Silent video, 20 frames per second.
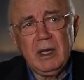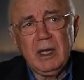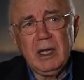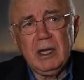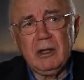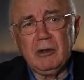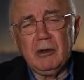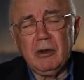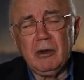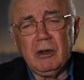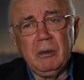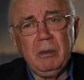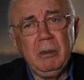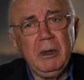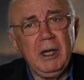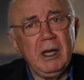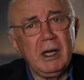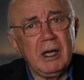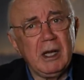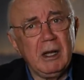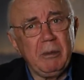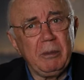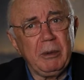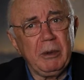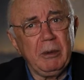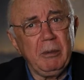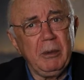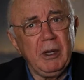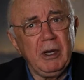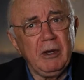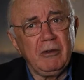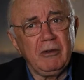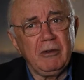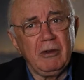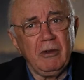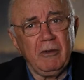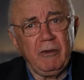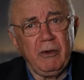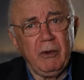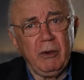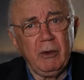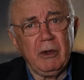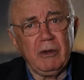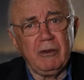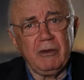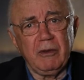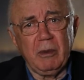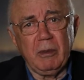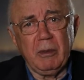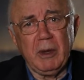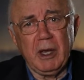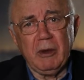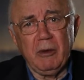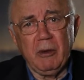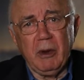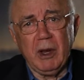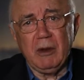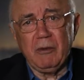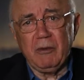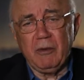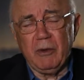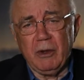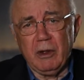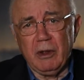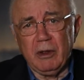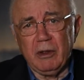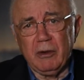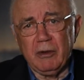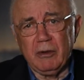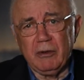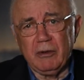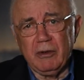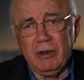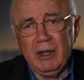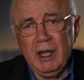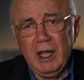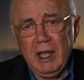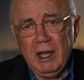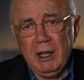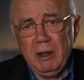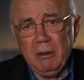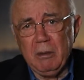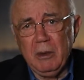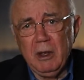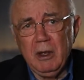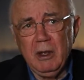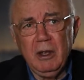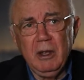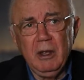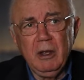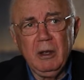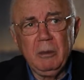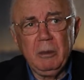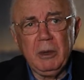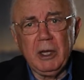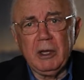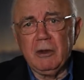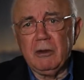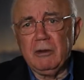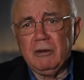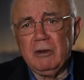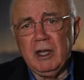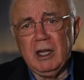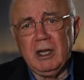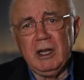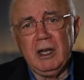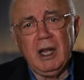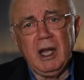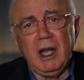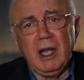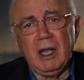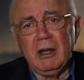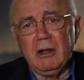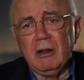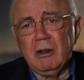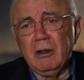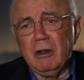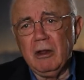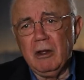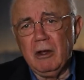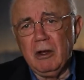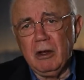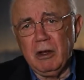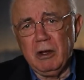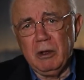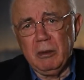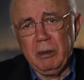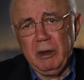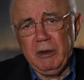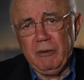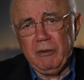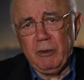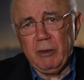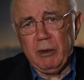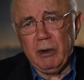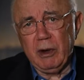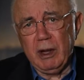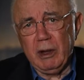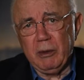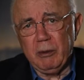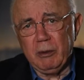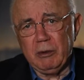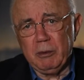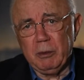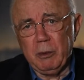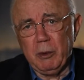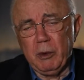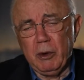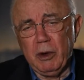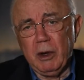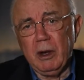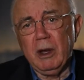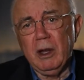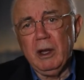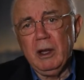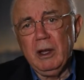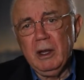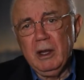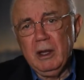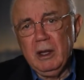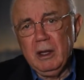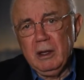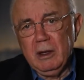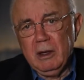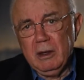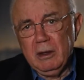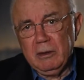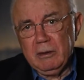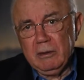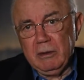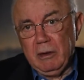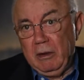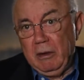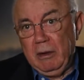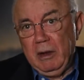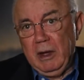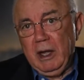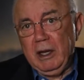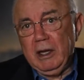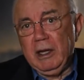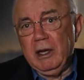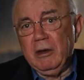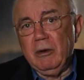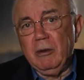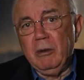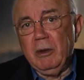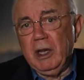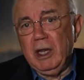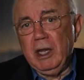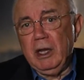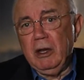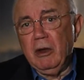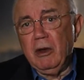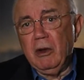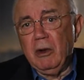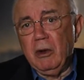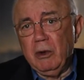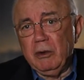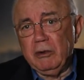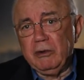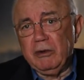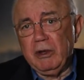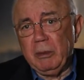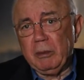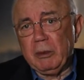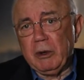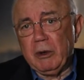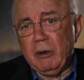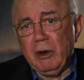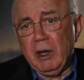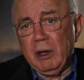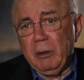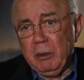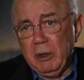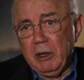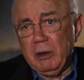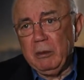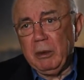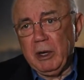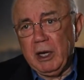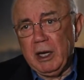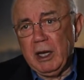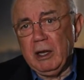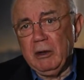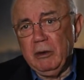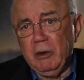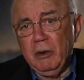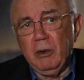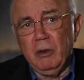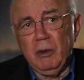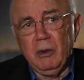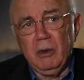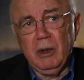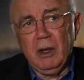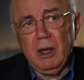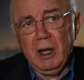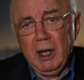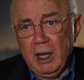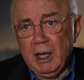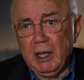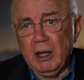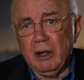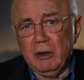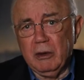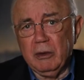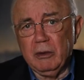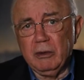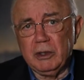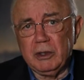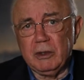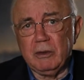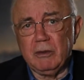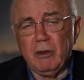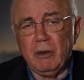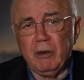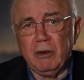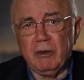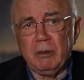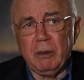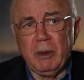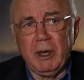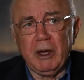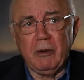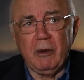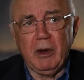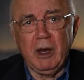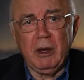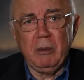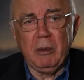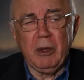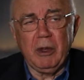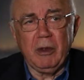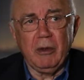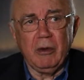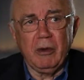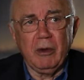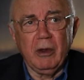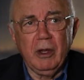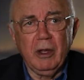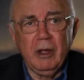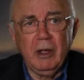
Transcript: it took me a couple of minutes to focus on my grandfather's name because he had died long before I was born. So I didn't really know Hosep Karabian, but I knew Haiganush, of course, my grandmother.